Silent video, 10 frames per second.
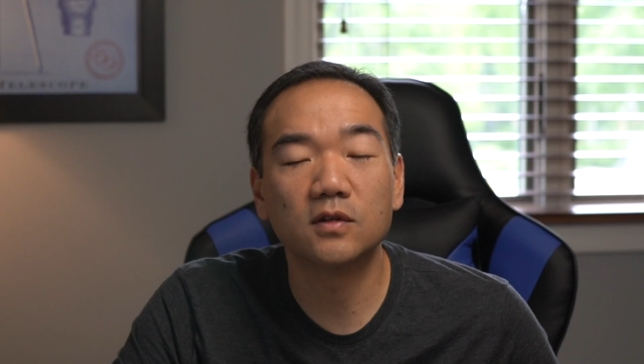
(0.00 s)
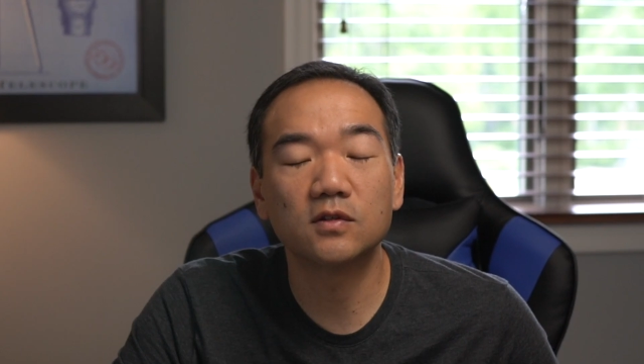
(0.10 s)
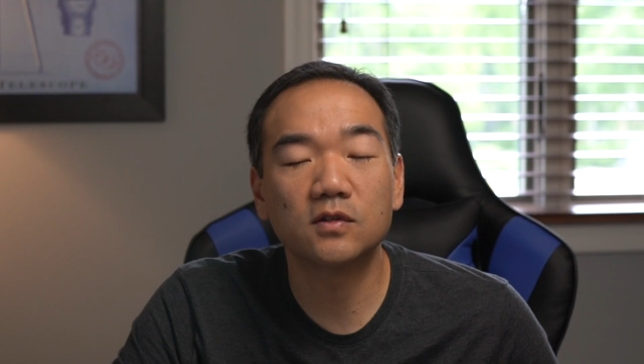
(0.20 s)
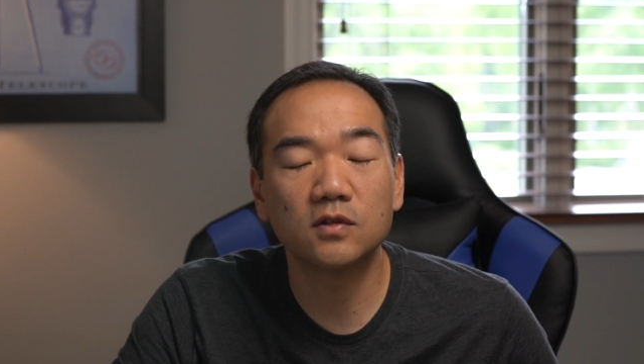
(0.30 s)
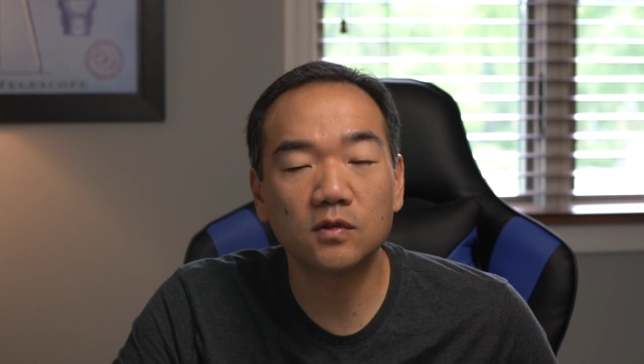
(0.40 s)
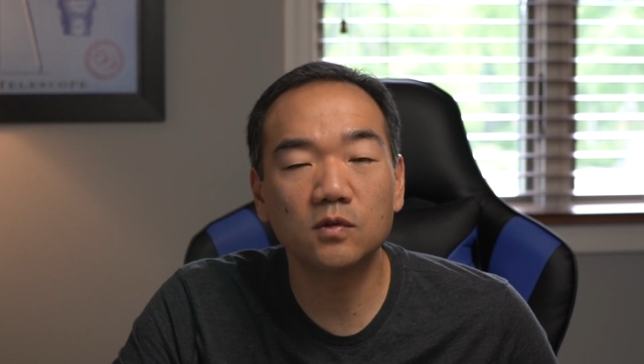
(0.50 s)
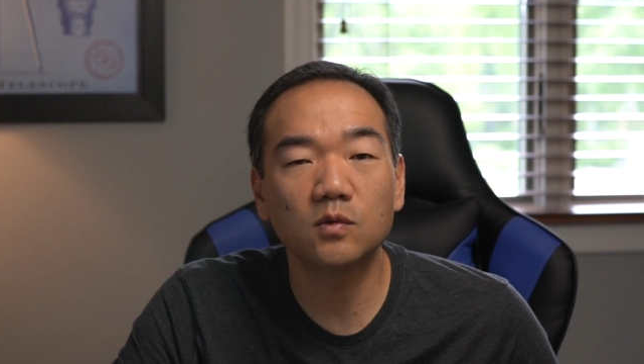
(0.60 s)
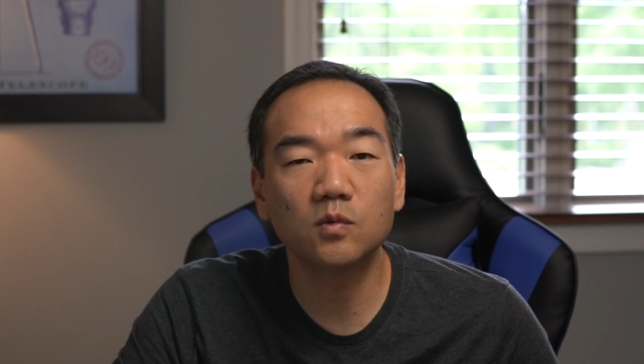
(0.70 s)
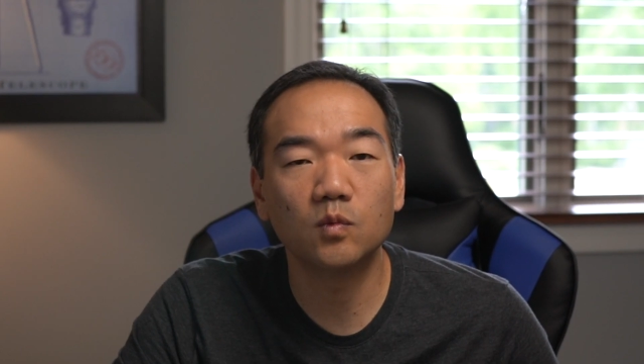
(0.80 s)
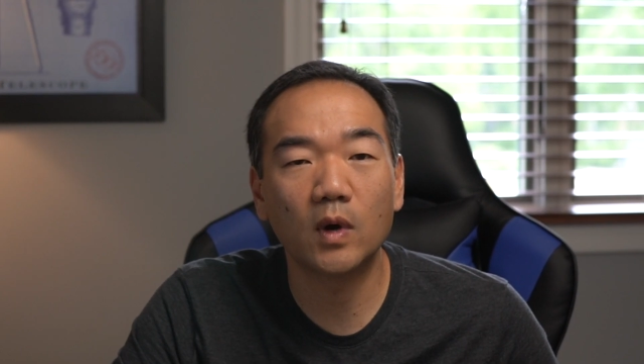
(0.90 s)
there's
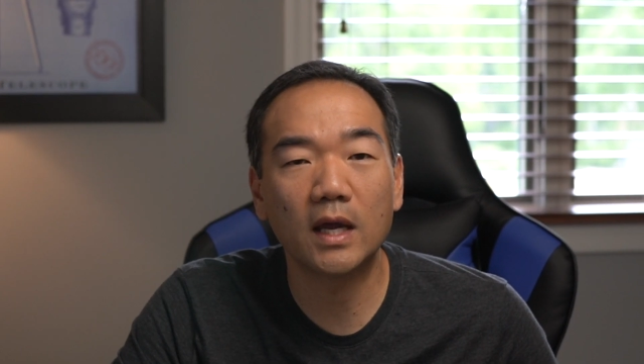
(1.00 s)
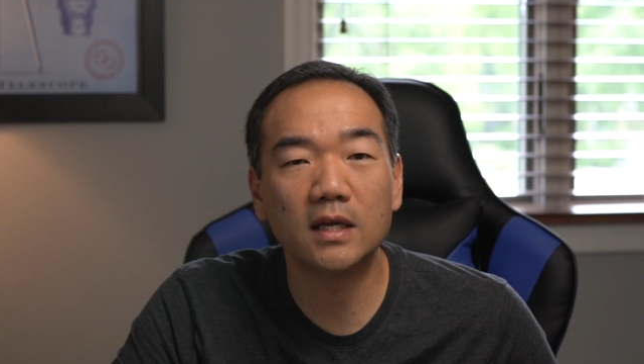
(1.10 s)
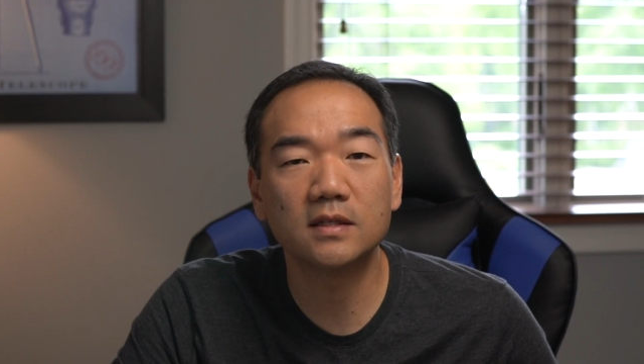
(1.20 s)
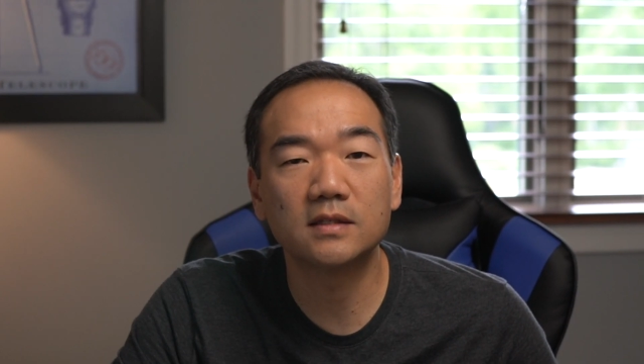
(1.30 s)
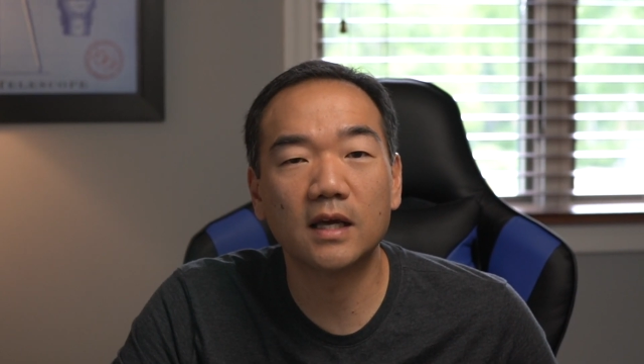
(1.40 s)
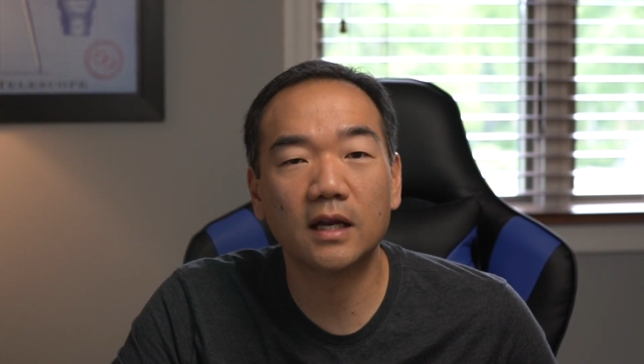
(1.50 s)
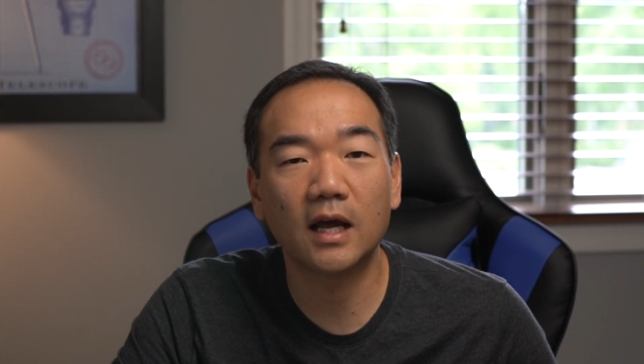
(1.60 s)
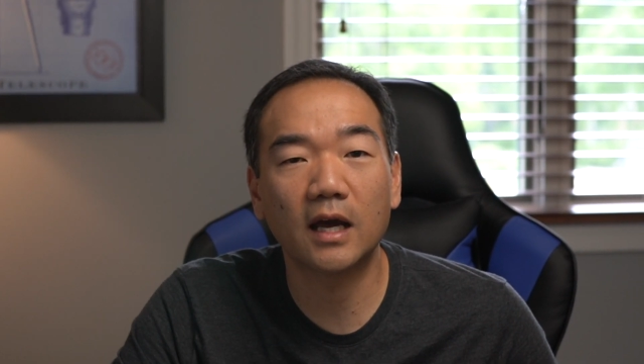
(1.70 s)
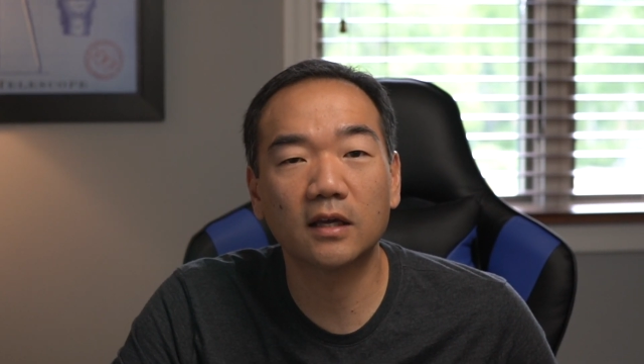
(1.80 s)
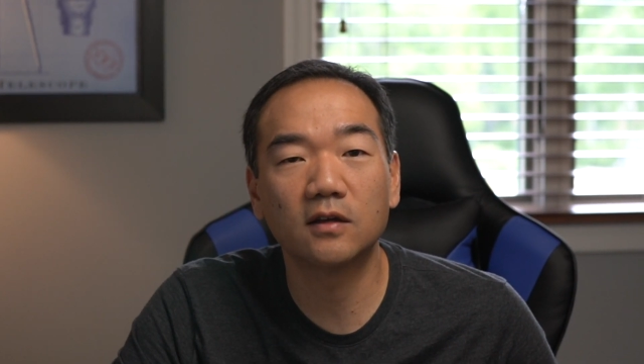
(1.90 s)
2 ways that
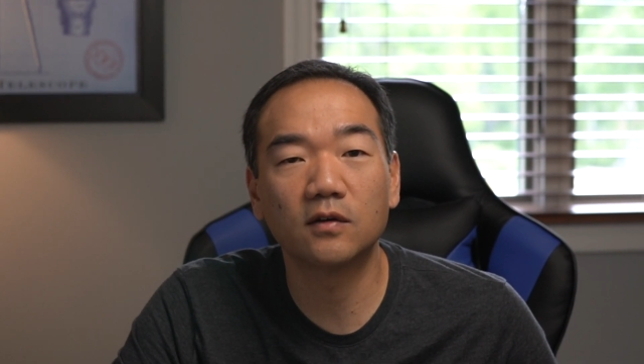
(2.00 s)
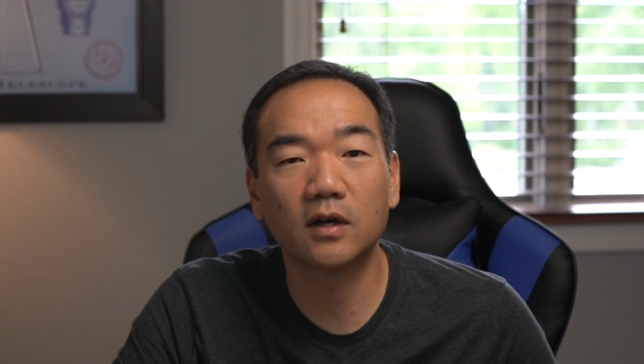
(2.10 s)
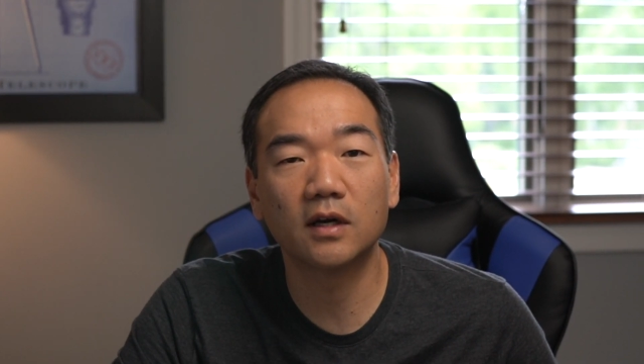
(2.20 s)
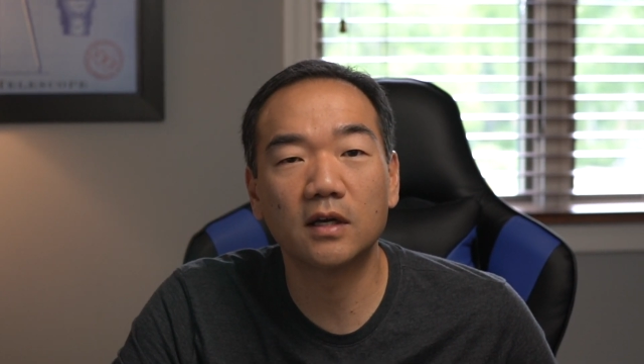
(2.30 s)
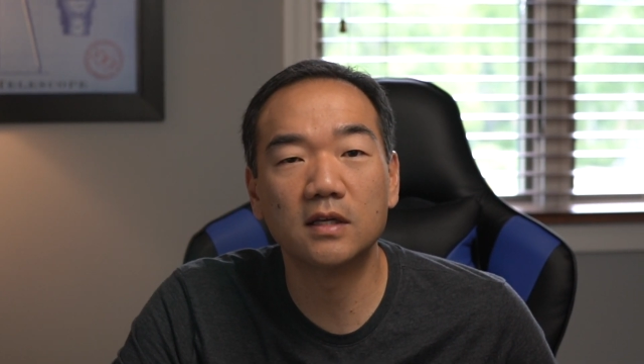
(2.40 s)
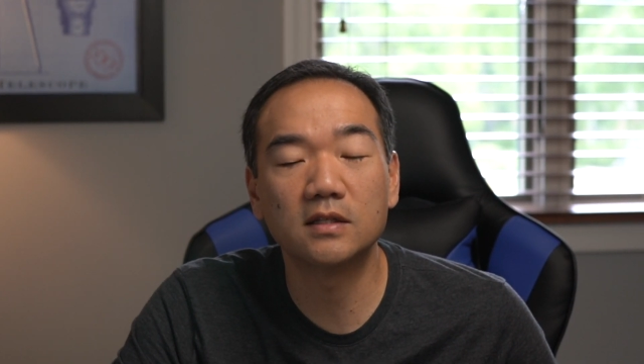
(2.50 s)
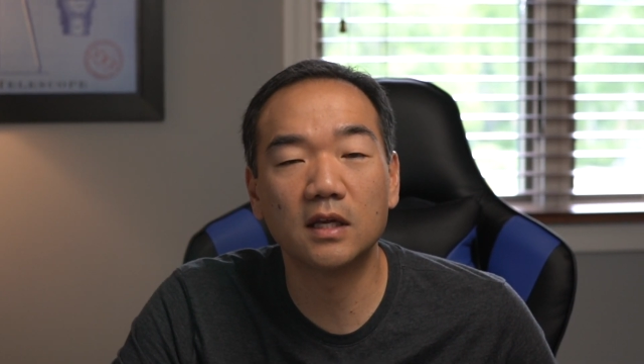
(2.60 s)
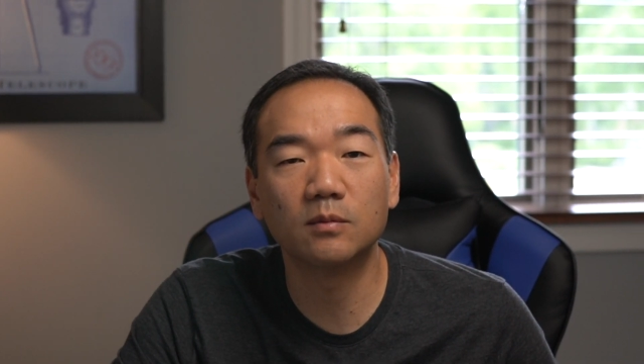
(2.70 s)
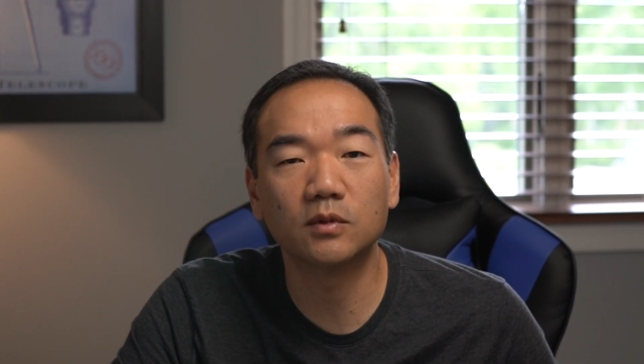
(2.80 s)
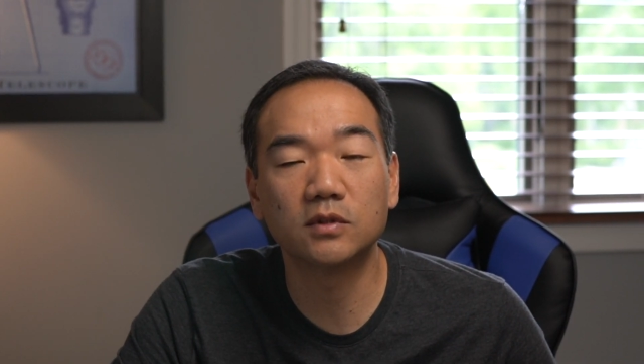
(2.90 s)
Acura is
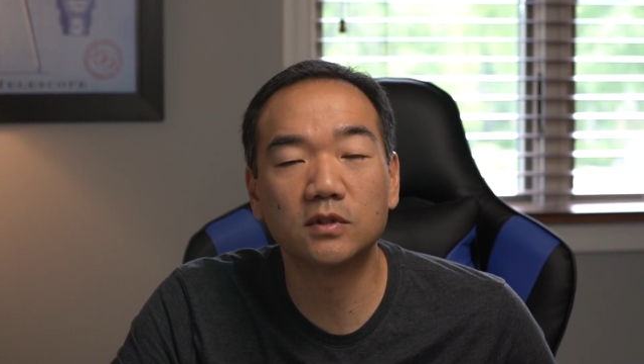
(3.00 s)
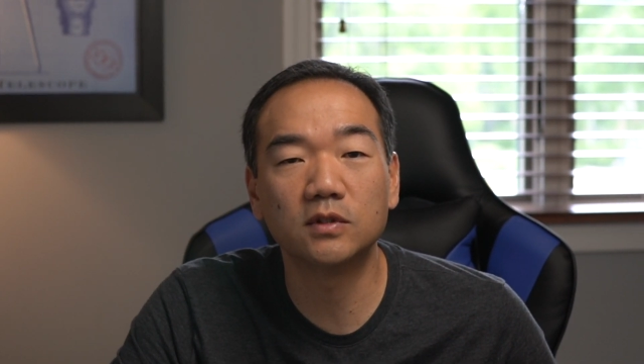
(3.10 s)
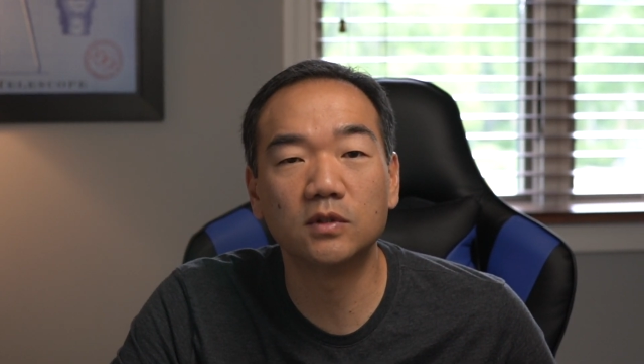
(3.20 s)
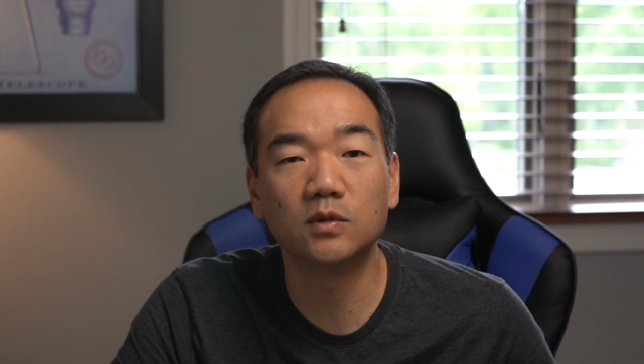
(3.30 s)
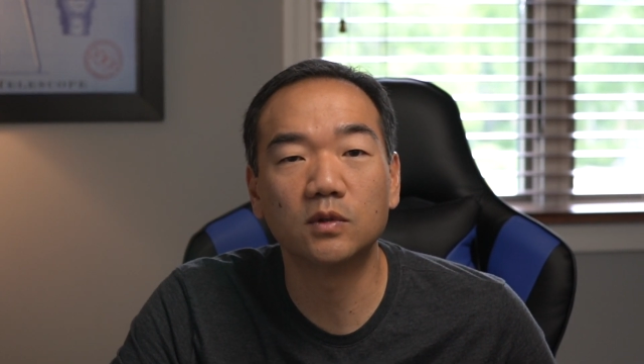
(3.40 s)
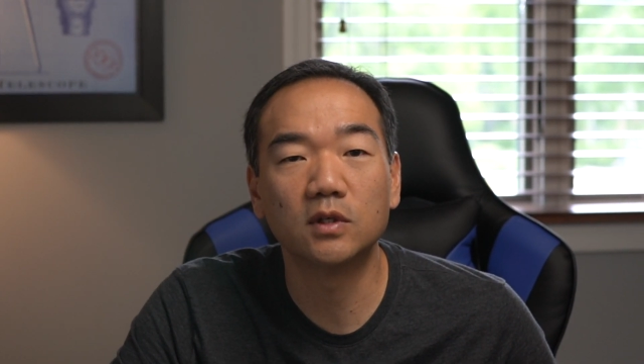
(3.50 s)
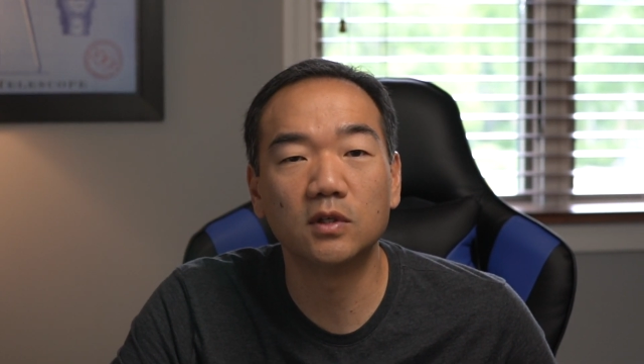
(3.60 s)
able to